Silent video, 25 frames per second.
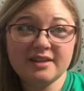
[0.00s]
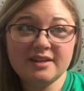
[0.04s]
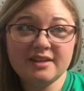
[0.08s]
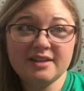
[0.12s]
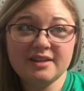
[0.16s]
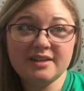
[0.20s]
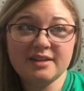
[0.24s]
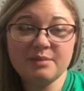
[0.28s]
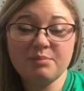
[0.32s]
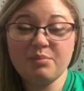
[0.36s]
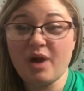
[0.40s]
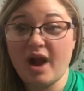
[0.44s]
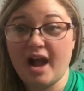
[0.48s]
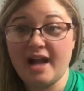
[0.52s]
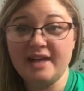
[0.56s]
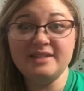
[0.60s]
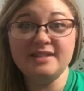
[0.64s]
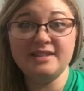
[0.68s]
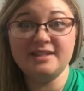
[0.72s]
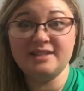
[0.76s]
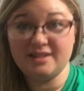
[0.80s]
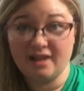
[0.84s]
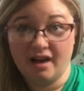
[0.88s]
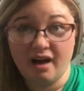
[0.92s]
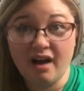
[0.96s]
The price
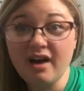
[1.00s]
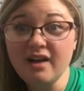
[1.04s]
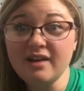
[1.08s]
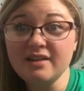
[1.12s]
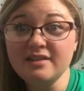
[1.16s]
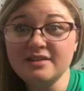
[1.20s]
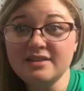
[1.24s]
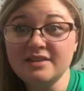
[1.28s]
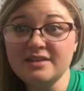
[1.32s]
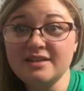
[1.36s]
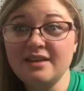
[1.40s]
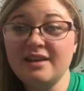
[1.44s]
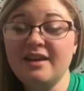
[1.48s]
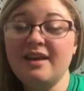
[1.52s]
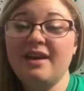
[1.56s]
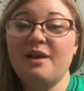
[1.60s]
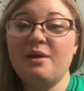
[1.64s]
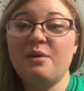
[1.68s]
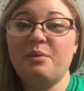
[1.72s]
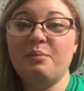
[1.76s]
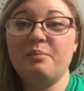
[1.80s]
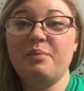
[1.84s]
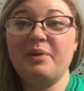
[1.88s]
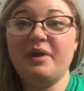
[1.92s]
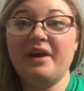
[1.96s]
sucks,
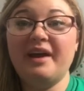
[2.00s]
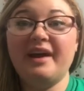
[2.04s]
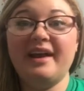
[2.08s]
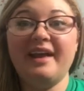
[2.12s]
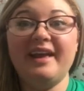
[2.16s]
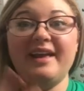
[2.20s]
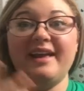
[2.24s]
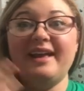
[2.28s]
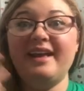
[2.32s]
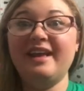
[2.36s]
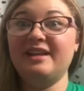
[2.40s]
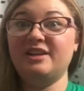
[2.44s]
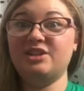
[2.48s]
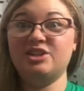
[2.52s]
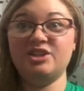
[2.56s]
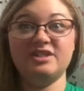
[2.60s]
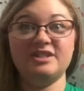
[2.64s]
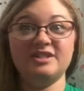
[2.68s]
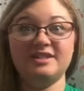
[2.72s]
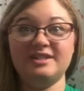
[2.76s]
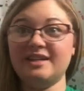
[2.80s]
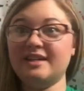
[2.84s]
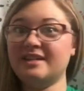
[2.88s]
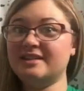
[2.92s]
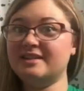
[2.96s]
but it
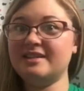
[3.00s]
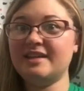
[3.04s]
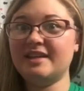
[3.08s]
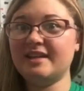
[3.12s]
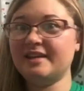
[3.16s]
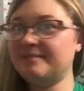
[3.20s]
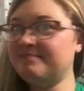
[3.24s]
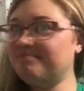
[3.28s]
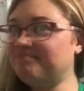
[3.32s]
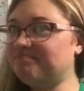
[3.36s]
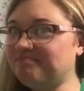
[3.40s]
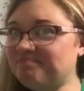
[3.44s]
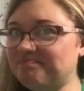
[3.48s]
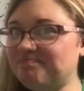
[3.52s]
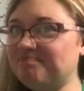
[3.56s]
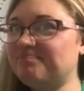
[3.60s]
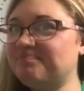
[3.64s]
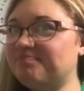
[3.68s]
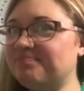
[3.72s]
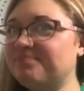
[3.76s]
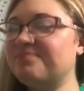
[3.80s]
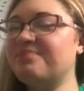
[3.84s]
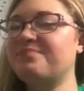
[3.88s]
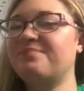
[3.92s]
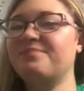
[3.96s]
just doesn't,
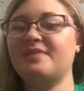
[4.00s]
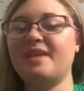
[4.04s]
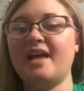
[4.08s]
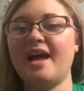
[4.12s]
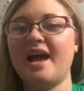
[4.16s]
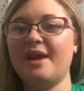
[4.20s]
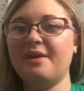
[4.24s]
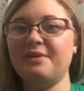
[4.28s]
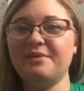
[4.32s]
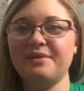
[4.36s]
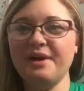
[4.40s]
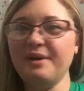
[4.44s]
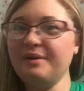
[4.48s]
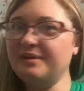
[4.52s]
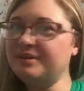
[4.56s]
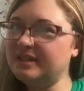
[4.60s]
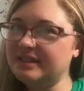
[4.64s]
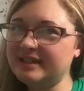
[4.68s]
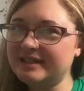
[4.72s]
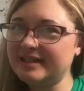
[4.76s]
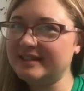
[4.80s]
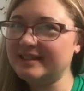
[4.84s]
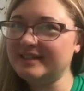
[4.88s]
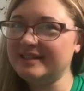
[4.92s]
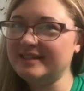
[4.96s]
I don't know, it just
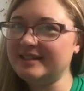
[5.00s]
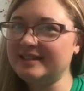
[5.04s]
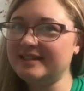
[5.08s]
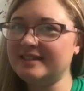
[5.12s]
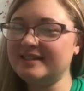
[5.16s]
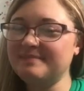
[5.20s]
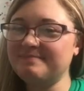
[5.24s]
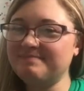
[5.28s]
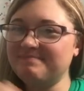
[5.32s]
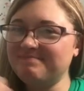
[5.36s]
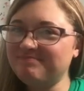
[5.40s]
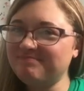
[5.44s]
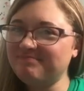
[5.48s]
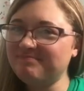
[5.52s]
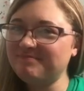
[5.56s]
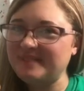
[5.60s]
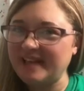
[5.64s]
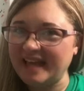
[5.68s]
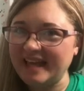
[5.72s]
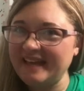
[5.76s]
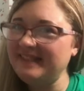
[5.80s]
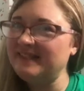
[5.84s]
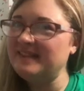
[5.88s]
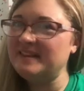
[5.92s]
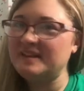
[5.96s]
doesn't
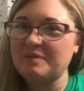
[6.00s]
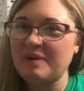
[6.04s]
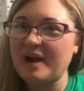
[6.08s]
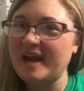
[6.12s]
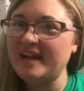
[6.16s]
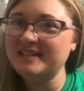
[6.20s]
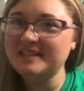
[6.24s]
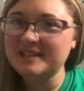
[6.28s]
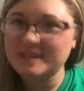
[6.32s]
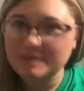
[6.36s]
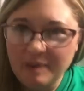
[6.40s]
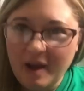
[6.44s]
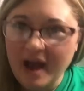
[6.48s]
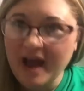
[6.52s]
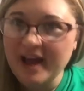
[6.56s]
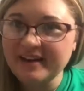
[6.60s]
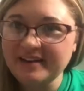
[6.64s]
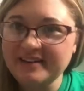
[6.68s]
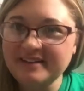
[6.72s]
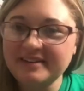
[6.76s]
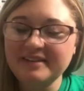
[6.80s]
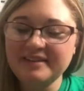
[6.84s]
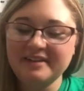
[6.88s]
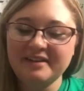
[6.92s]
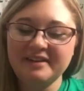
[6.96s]
hit the right spot.
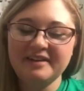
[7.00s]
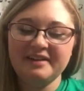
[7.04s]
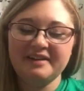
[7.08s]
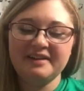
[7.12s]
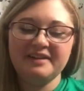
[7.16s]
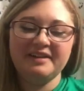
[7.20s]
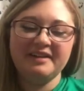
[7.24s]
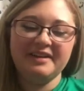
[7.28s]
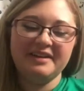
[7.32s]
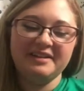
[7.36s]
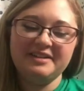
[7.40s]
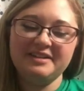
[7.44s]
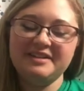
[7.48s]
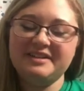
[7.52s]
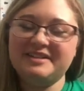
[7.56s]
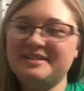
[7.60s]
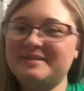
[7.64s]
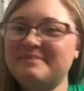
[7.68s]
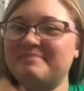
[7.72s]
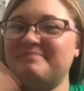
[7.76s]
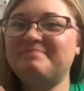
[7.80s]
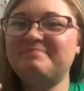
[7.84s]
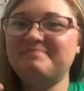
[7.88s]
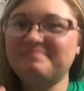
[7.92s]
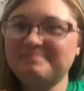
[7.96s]
It just
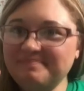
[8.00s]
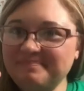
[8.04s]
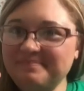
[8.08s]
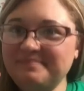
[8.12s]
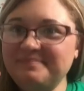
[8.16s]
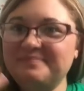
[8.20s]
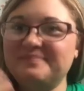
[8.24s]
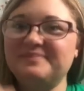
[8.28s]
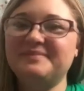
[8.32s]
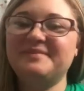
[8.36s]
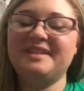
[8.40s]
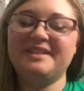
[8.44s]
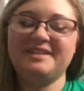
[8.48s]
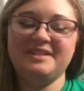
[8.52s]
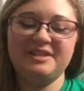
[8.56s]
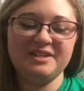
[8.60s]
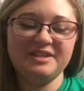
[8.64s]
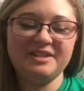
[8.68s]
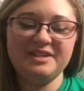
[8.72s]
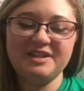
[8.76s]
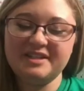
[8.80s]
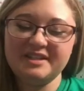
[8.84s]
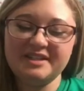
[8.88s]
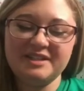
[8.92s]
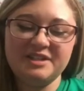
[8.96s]

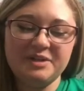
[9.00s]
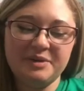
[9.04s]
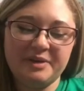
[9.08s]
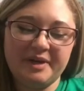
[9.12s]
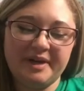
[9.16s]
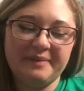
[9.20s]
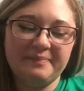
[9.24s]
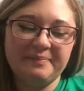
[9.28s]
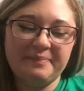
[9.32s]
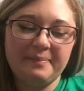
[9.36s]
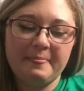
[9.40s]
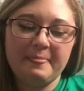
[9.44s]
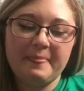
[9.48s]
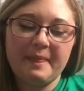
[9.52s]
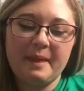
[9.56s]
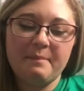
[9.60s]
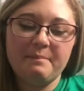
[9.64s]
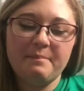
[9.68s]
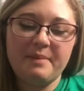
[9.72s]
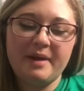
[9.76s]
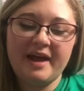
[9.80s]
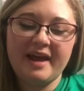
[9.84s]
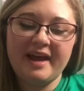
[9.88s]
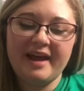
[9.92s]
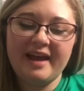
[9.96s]
doesn't do it.
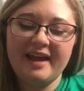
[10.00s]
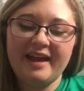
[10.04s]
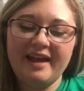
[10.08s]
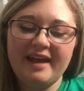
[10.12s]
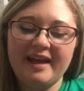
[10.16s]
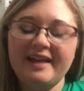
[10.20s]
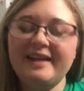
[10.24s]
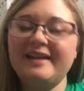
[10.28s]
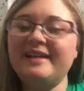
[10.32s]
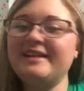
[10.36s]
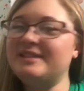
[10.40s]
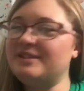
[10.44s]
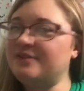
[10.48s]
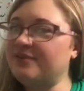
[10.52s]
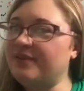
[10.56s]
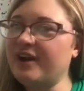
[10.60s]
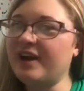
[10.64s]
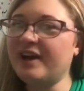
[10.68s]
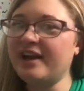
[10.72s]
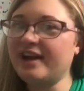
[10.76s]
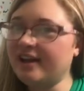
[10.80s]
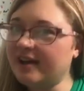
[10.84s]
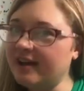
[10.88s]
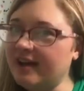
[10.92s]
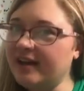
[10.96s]
But it is
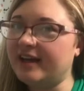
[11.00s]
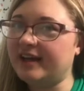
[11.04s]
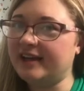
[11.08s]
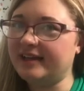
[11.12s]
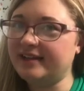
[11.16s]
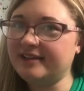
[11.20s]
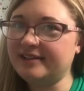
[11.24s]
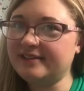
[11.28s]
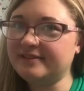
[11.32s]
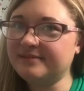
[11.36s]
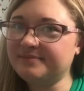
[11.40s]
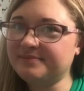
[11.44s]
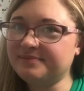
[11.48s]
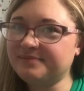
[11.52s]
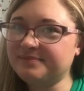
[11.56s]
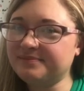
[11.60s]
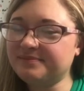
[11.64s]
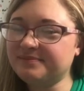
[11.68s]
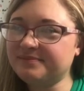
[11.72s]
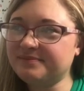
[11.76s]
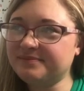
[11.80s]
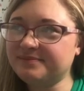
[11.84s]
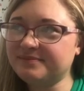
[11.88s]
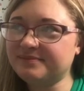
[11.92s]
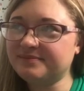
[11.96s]
very good.
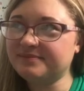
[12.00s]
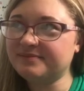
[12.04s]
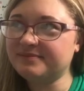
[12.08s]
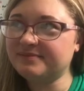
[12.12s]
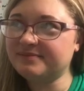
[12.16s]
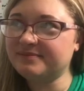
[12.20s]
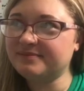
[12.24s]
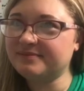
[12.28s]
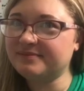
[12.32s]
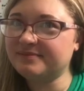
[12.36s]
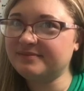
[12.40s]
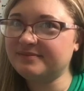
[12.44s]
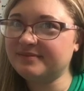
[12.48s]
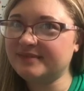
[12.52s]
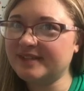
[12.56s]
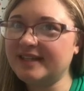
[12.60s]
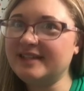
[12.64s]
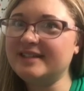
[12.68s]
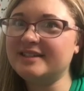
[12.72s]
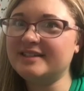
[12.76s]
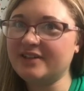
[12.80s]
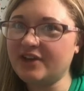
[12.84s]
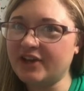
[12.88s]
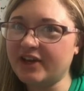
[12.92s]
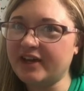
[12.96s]
It
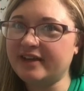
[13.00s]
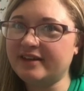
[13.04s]
is good.